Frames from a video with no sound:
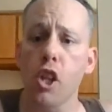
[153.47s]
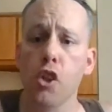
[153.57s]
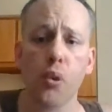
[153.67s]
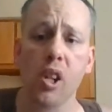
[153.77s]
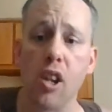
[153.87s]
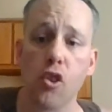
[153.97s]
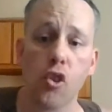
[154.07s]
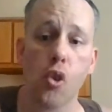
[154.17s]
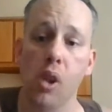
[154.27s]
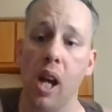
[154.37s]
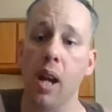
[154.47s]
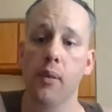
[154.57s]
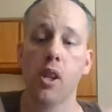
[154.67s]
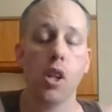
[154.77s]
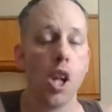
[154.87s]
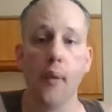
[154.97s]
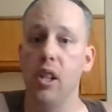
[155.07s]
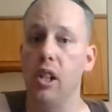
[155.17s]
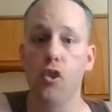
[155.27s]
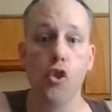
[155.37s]
It's really actually still alive. I
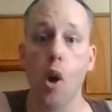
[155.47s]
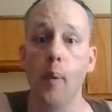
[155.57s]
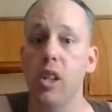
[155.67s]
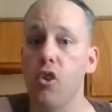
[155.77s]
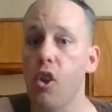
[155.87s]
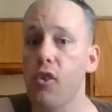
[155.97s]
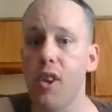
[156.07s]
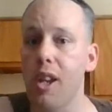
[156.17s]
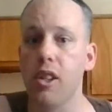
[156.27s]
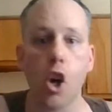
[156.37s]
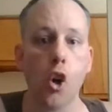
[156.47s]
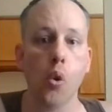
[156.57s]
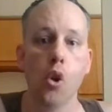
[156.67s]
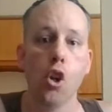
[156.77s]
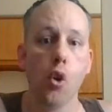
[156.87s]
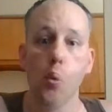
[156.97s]
mean, because nobody does not know